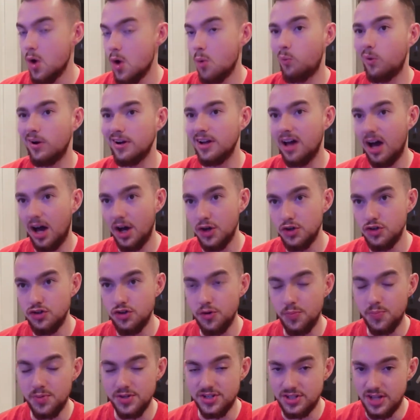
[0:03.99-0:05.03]

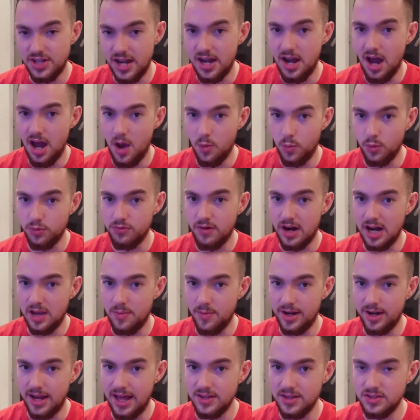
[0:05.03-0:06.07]
100% I would
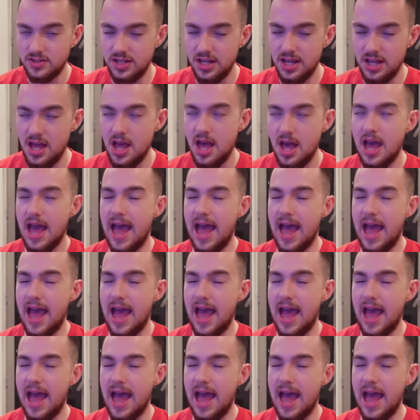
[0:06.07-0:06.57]
recommend Etsy.